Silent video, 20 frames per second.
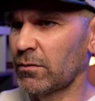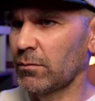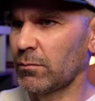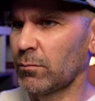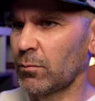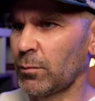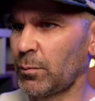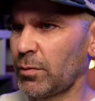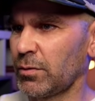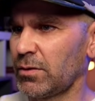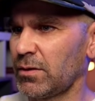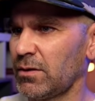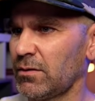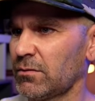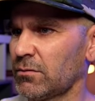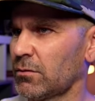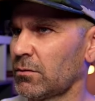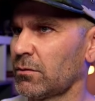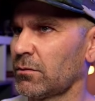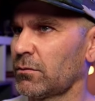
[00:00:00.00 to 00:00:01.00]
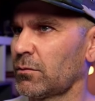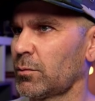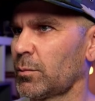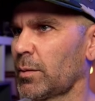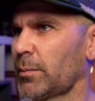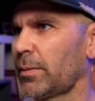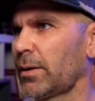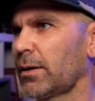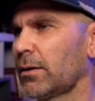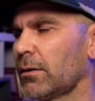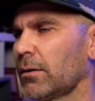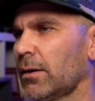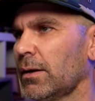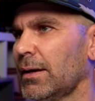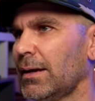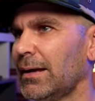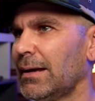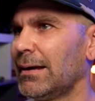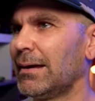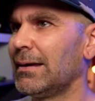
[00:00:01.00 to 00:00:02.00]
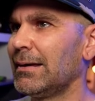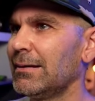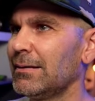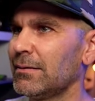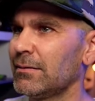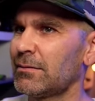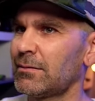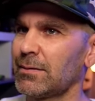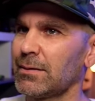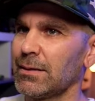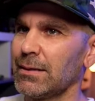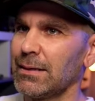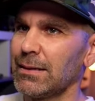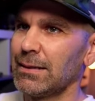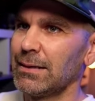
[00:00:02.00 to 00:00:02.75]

we'll put these on as a little bit better, is,